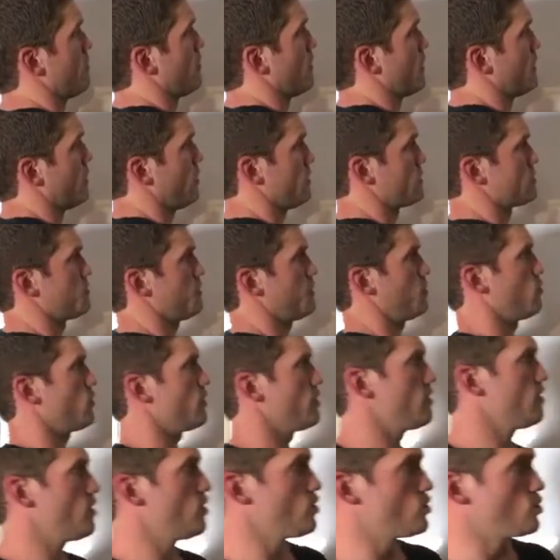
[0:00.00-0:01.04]
I know, it's a big
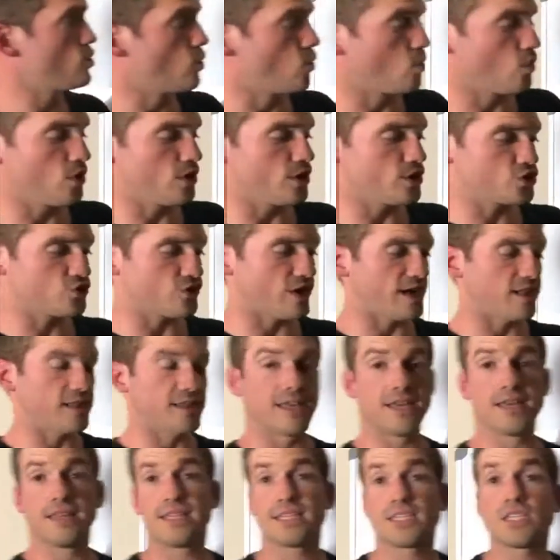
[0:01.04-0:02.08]
word.
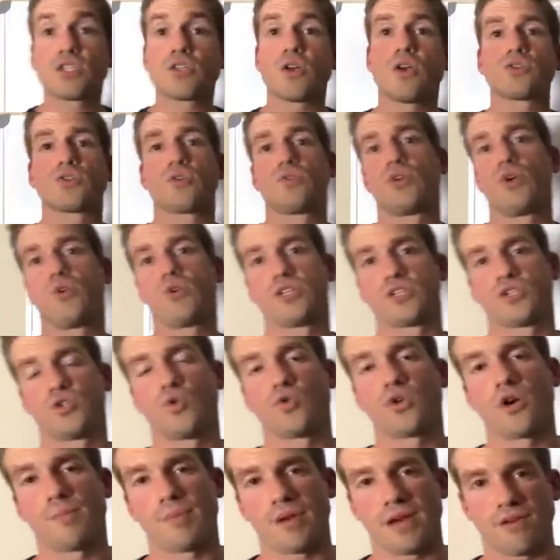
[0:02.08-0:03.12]
Noradrenaline, this is also known as
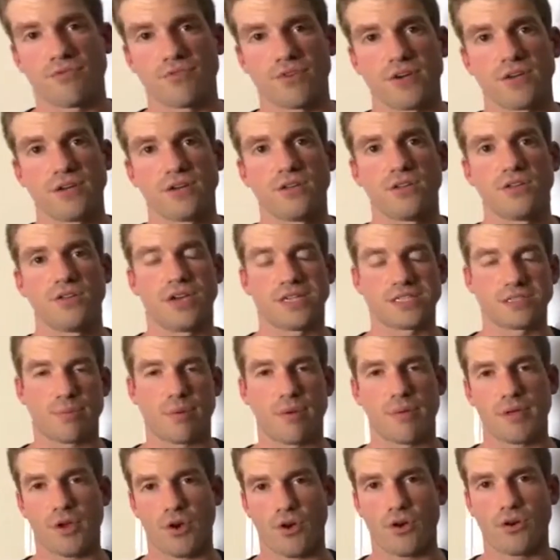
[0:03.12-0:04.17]
norepinephrine. You guys have
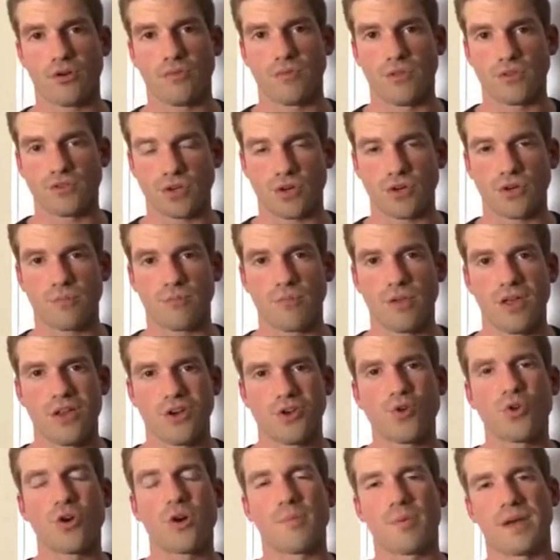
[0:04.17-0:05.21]
probably heard the term.
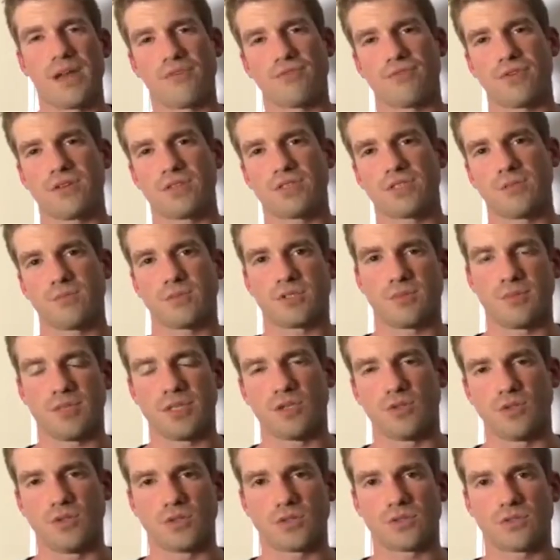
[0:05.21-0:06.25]
Norepinephrine seems to be
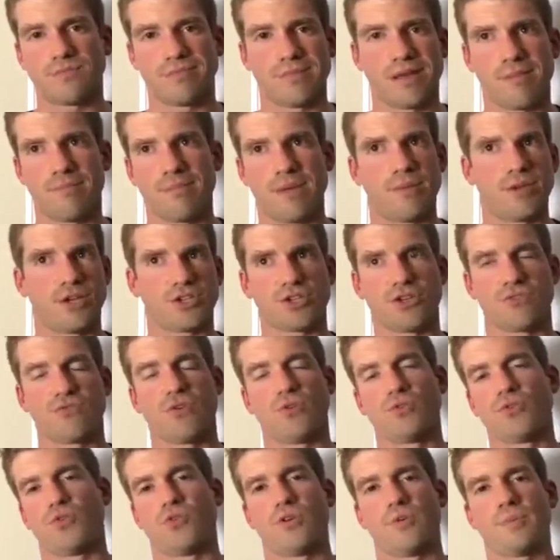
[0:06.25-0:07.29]
used, uh, maybe I should have
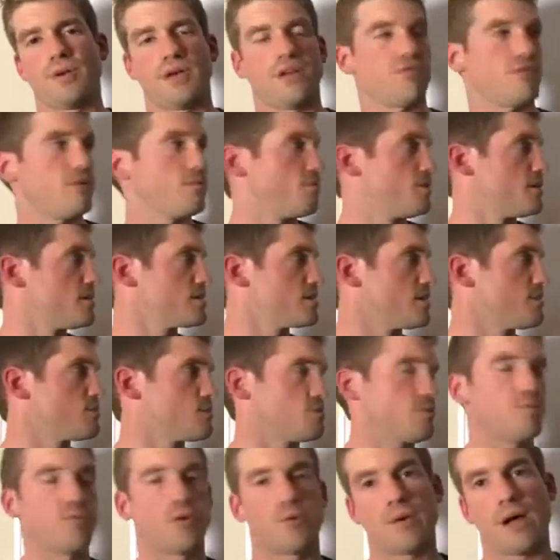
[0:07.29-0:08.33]
wrote norepinephrine, but it seems
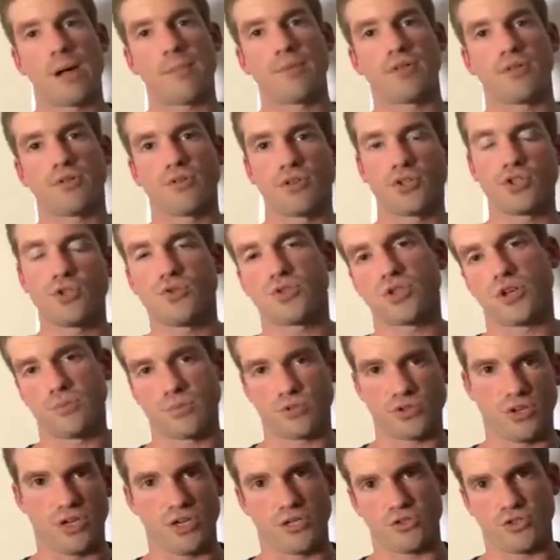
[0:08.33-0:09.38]
to be more popular. The two
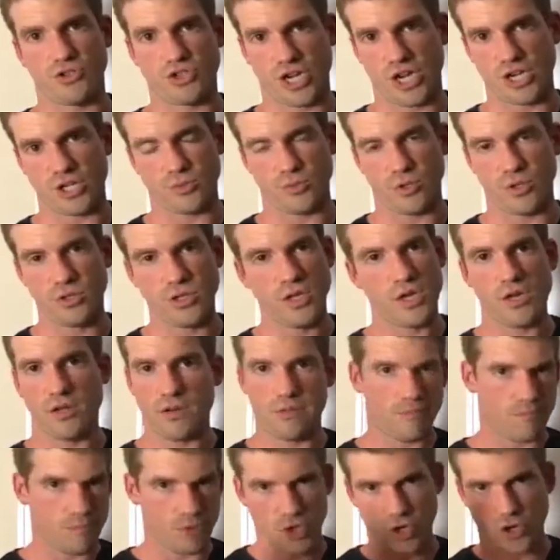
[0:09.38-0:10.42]
terms are interchangeable.
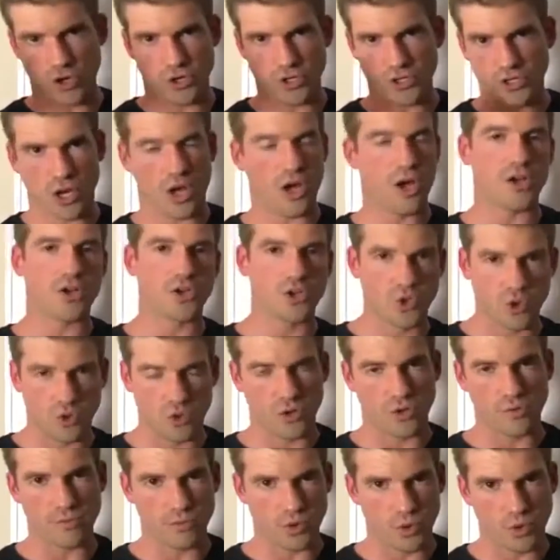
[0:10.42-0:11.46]
Nerd talk,
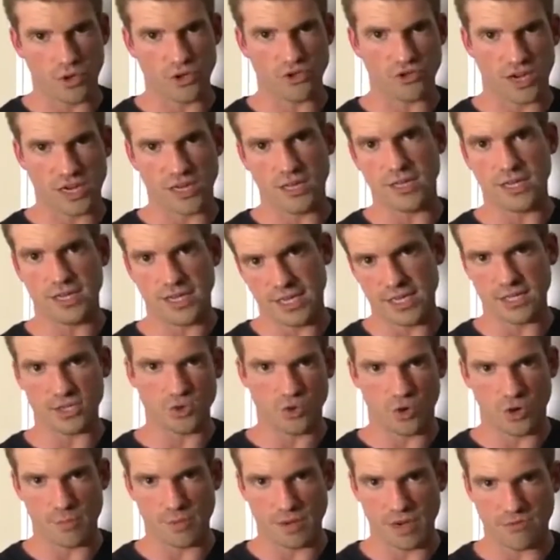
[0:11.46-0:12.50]
nor, noradrenaline is
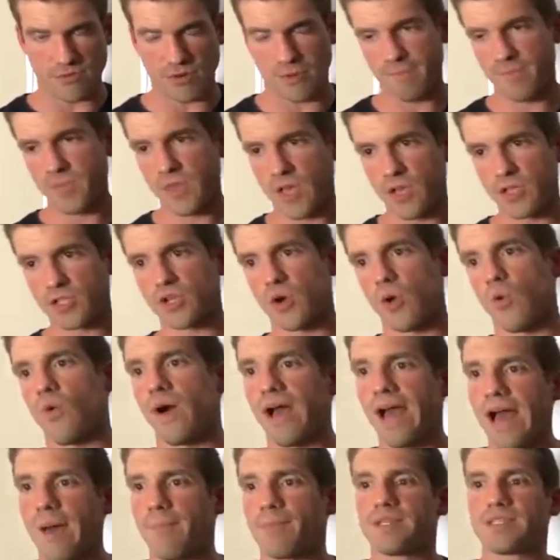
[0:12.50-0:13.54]
norepinephrine. So what
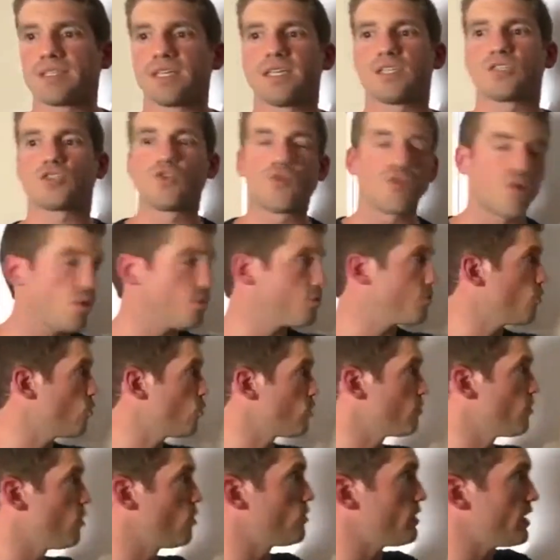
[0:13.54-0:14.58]
happens is growth
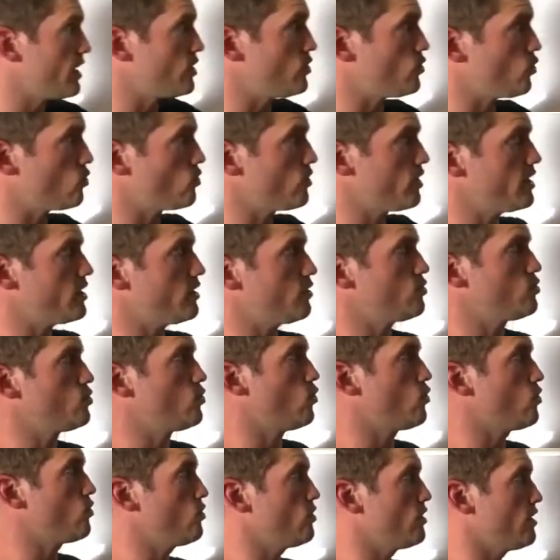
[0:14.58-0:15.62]
hormone and nor,
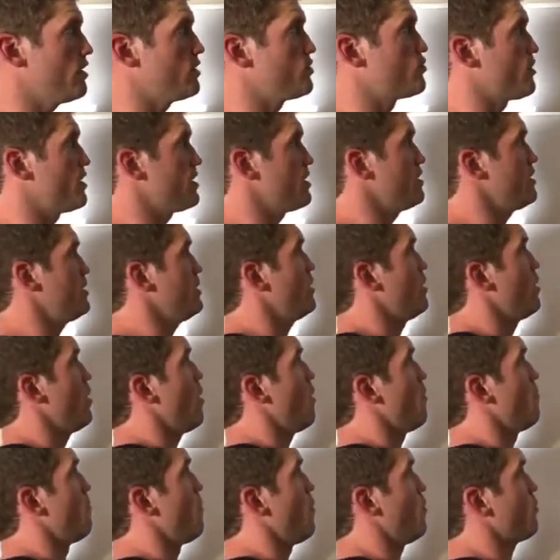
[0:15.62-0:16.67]
noradrenaline
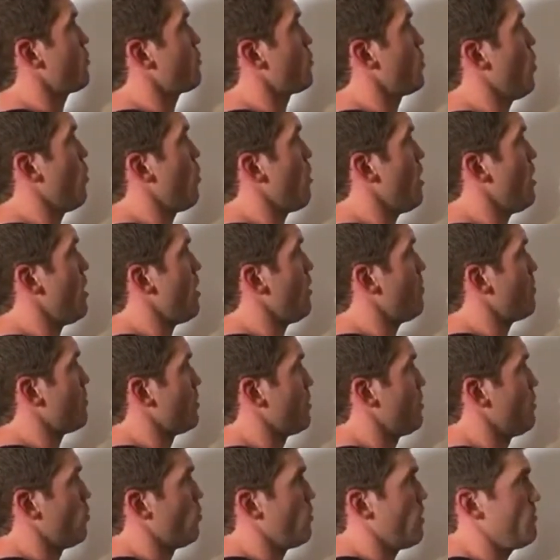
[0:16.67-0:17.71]
both go up
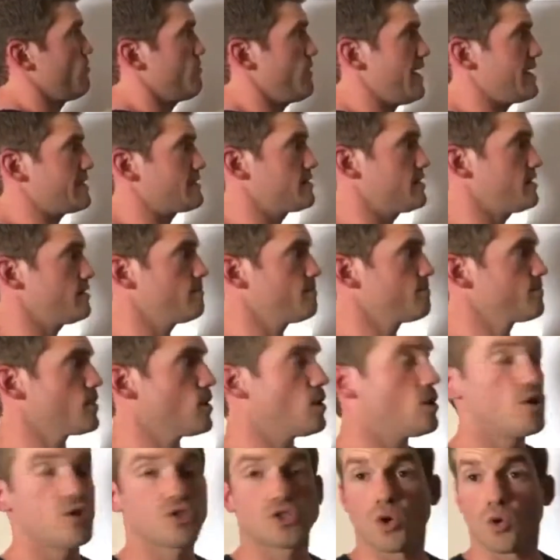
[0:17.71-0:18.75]
while fasting.
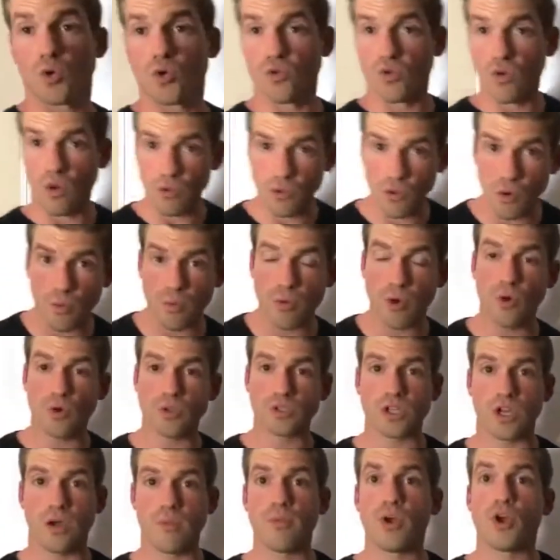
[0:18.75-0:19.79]
So growth hormone goes
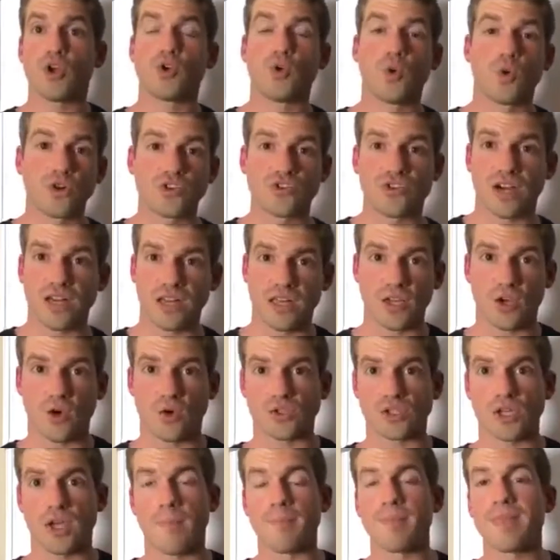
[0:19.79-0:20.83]
up, noradrenaline
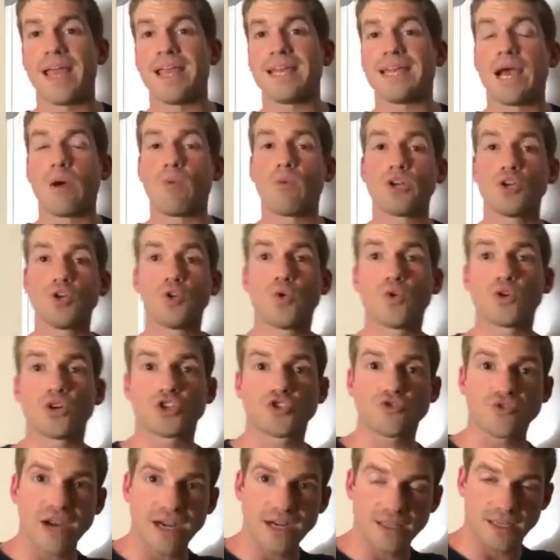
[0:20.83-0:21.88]
goes up. Now what
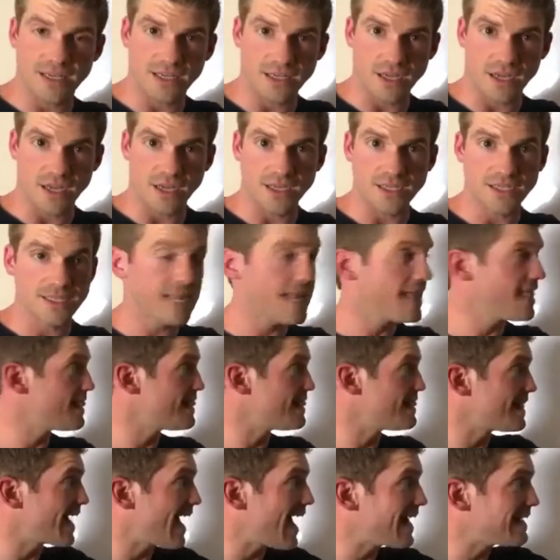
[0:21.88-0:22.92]
noradrenaline does,
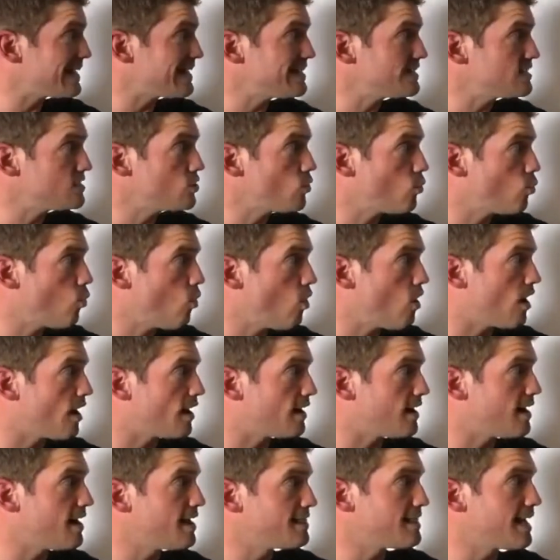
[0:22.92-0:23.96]
that is the
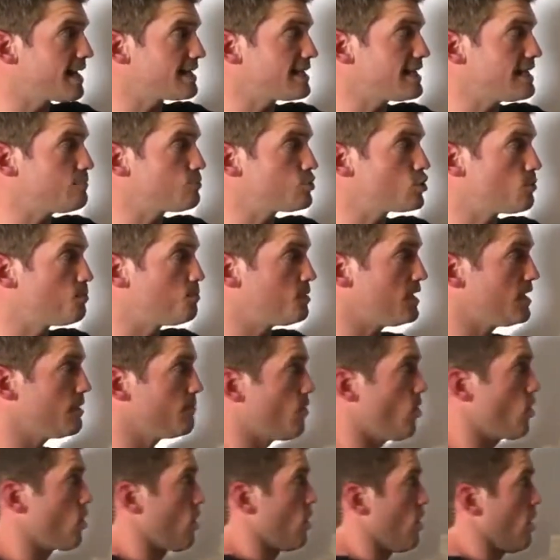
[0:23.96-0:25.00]
one that keeps your
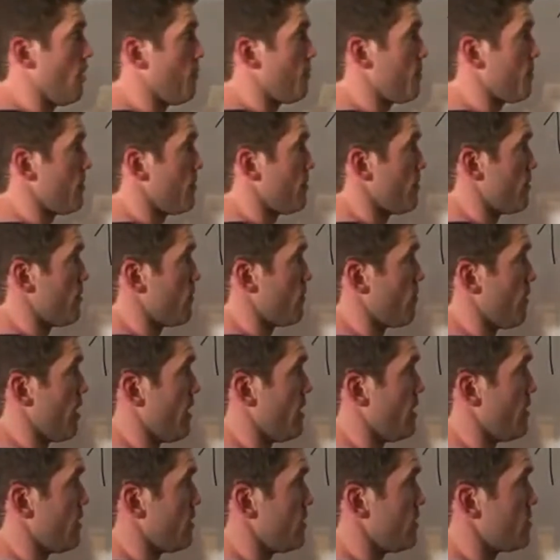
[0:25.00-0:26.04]
BMR up,
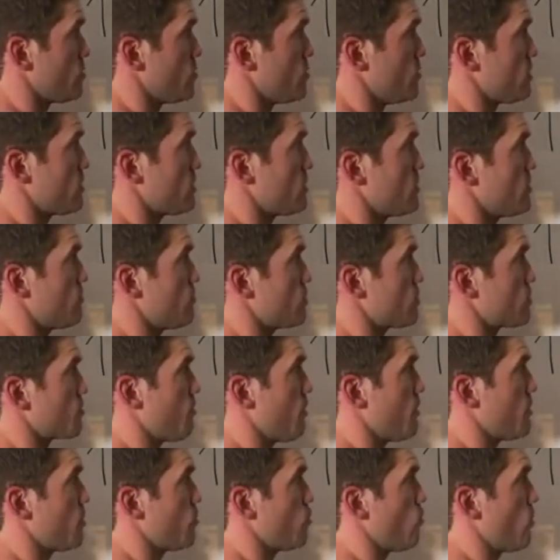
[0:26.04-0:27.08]
right? So this is the,
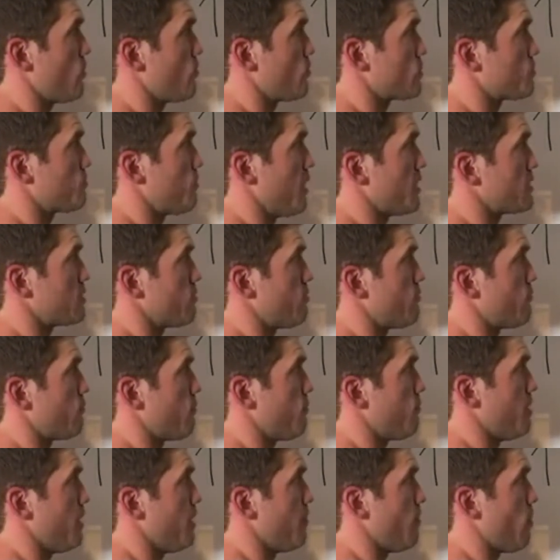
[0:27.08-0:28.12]
the one responsible for
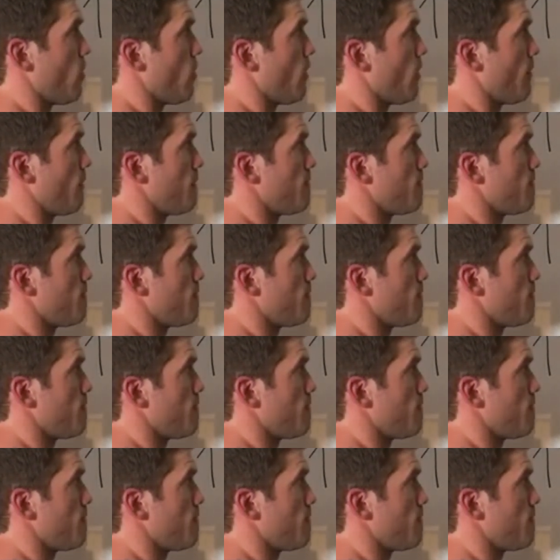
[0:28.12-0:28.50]
BMR.